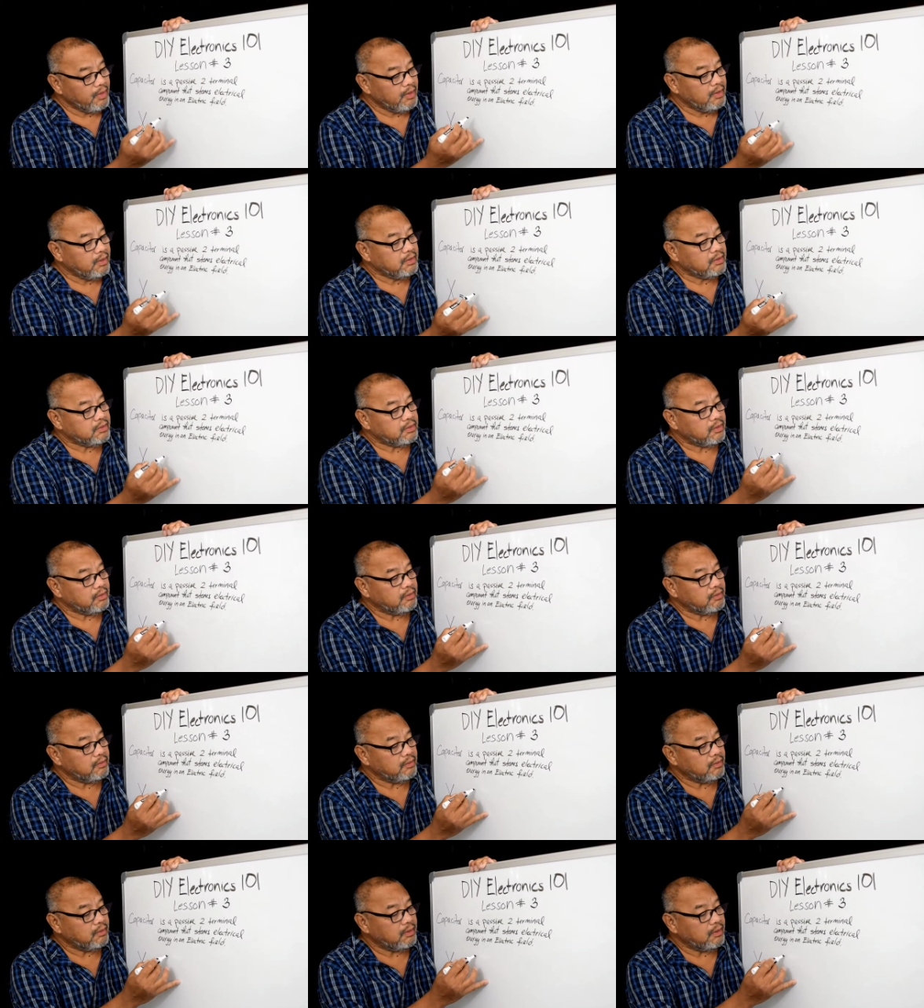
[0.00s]

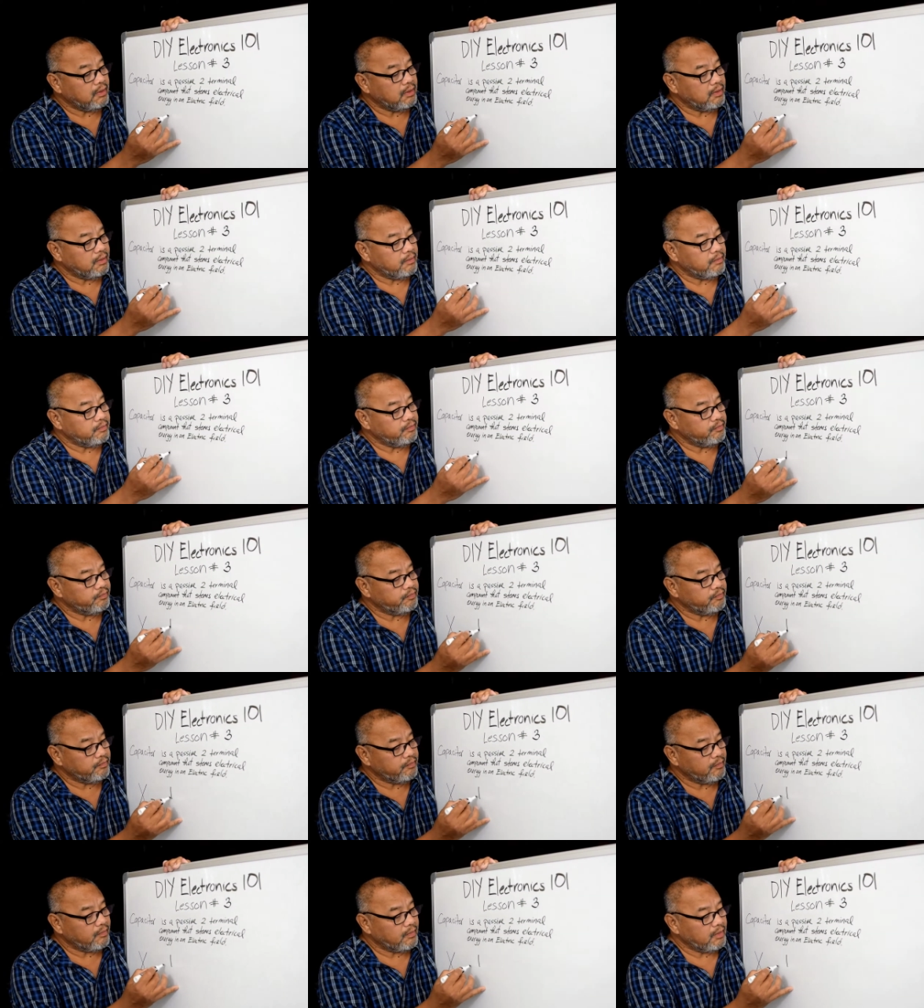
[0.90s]
So
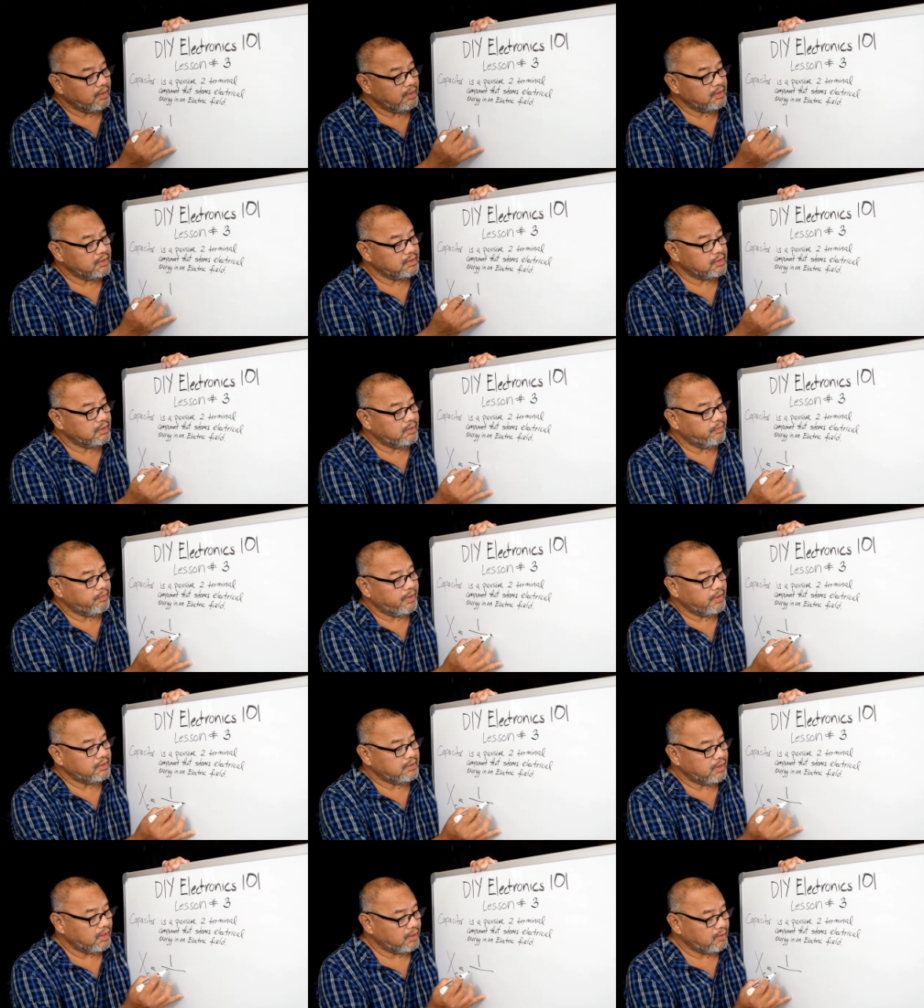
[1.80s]
this is the
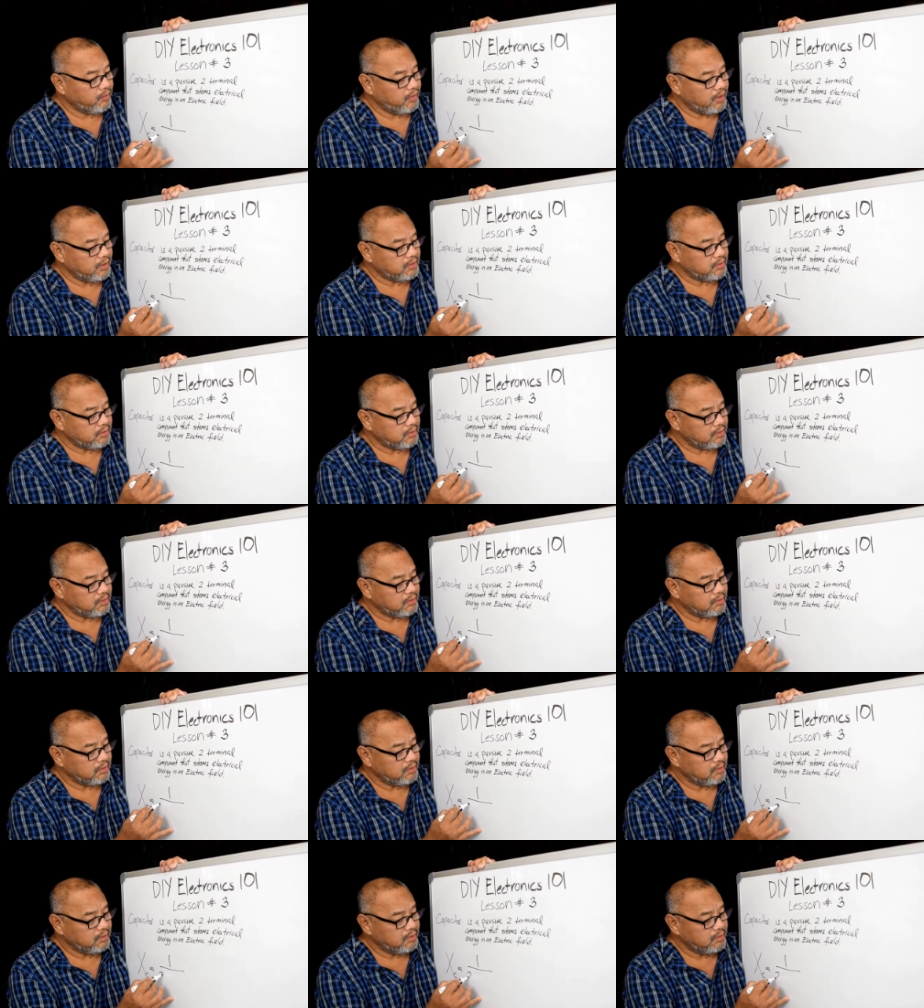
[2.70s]
basic equation:
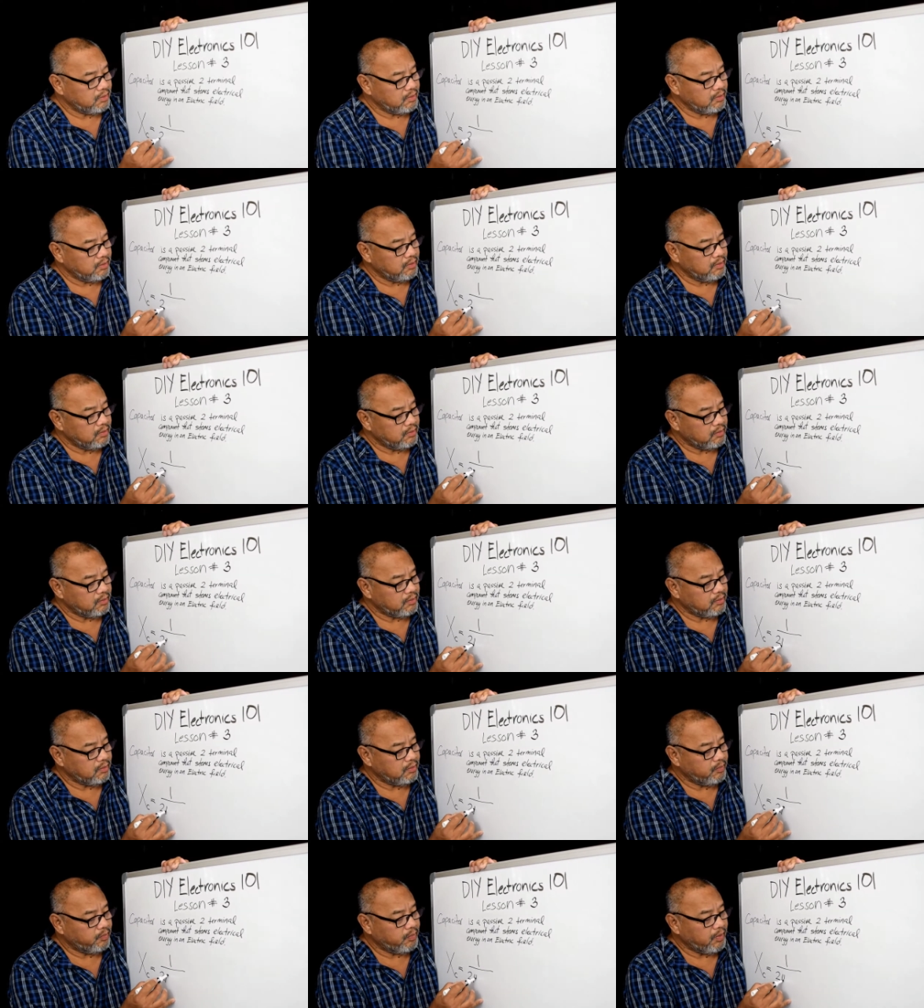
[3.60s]

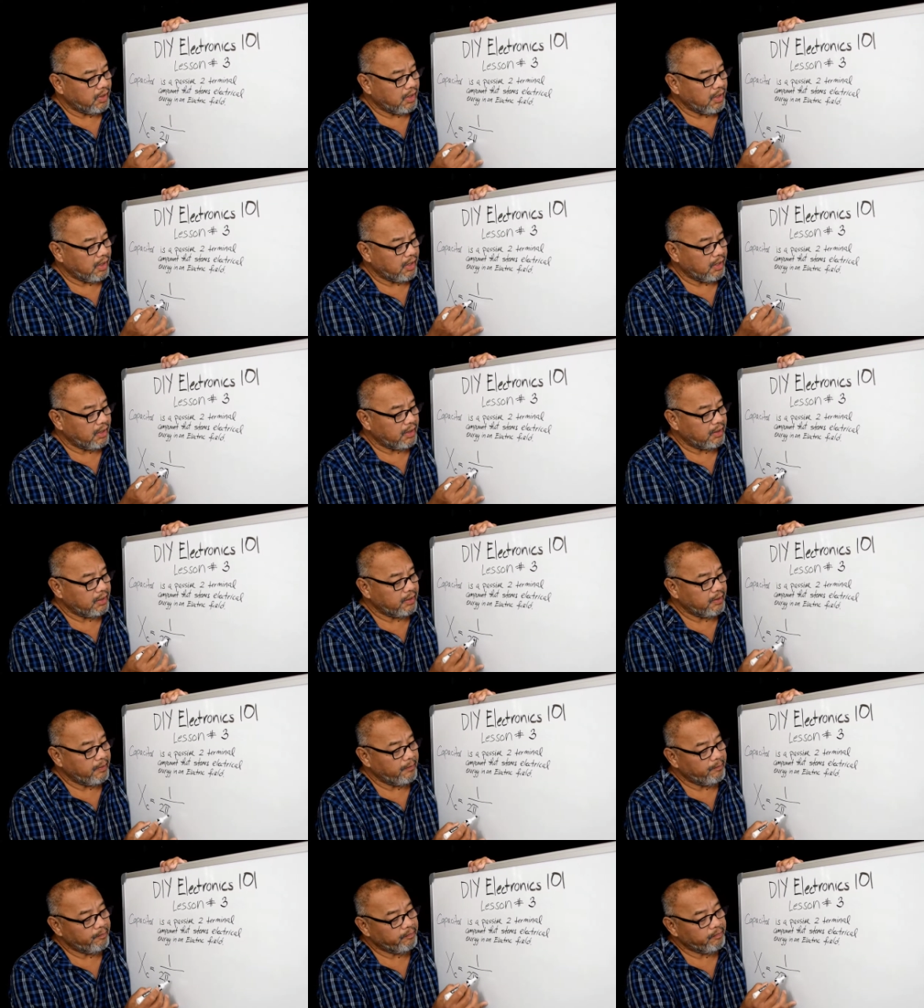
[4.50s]
2 pi
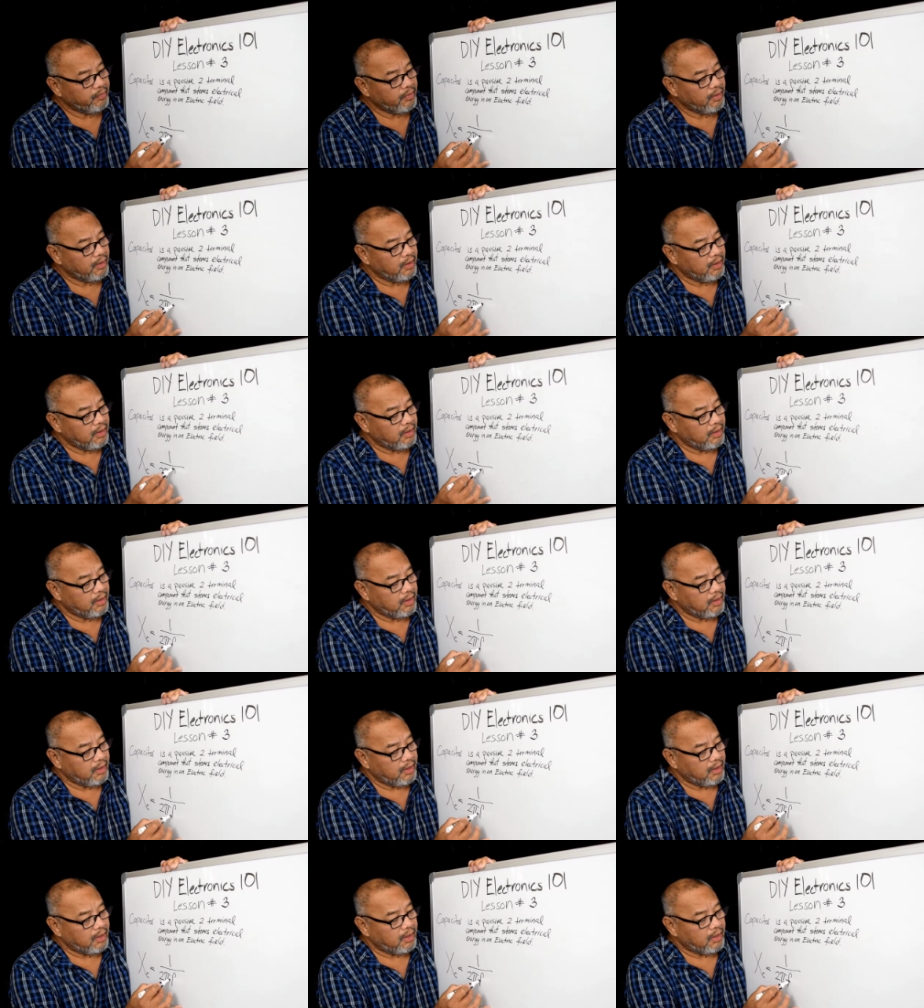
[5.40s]

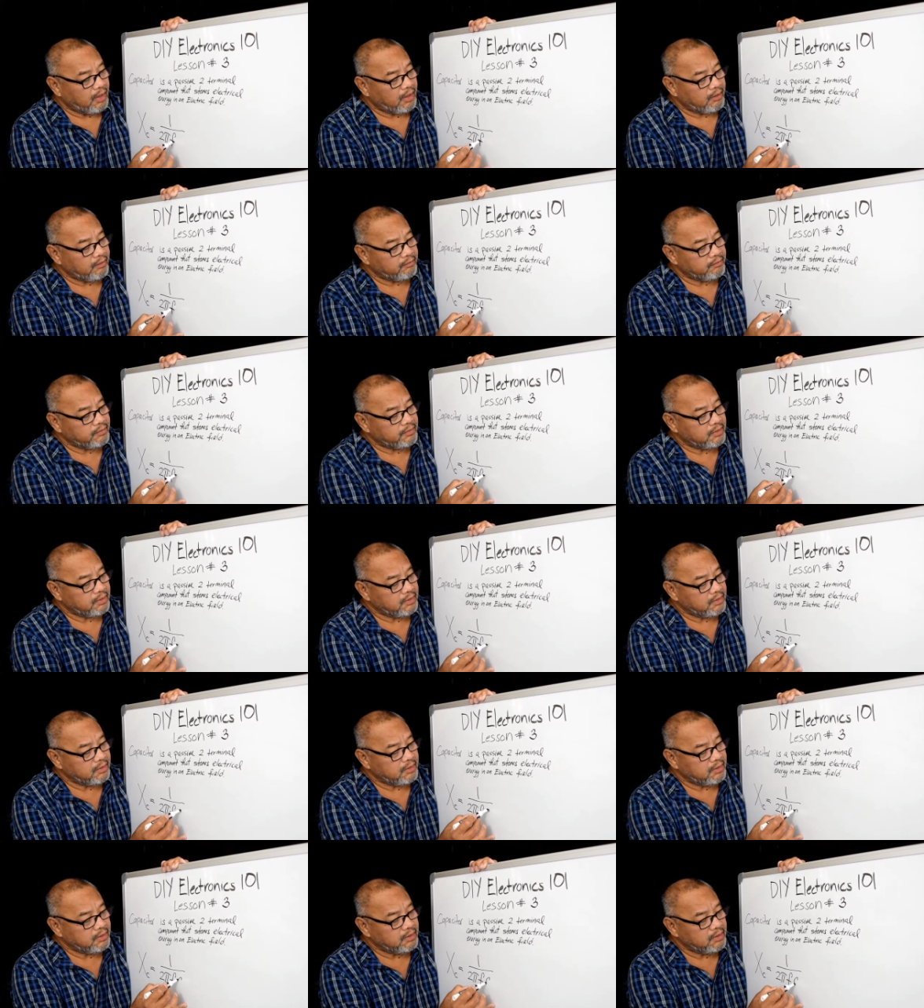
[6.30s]
f
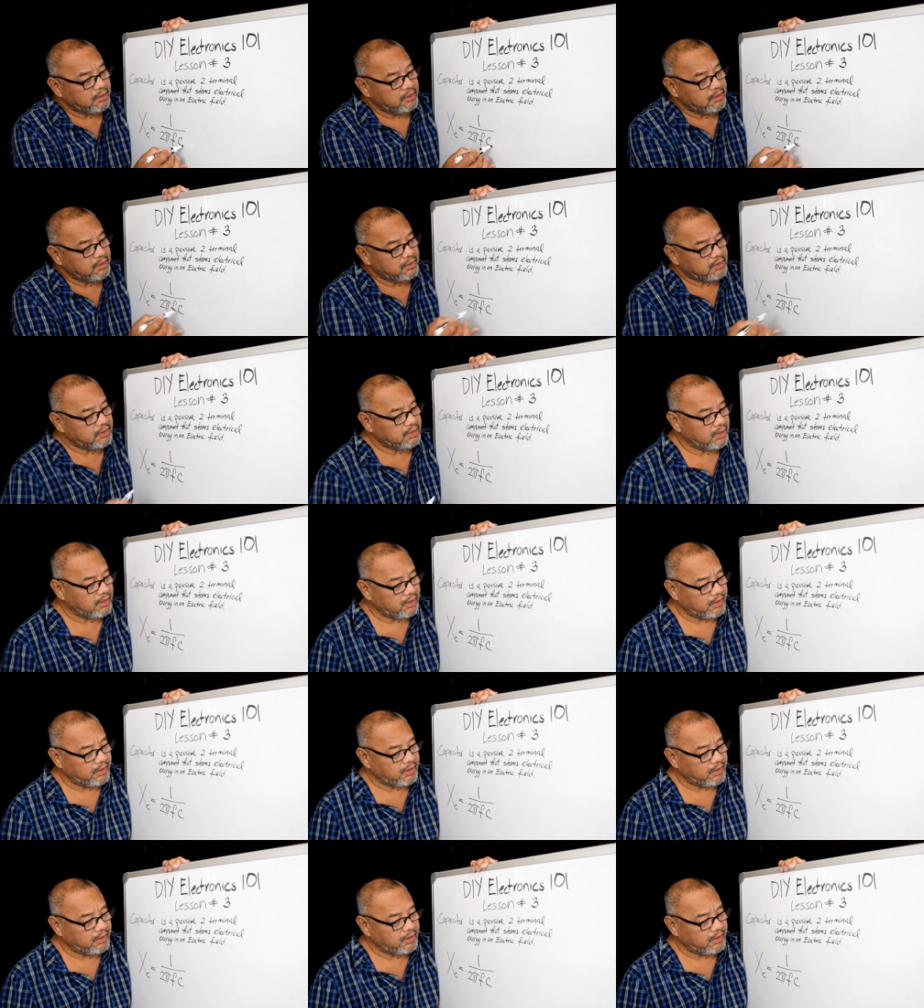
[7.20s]
c,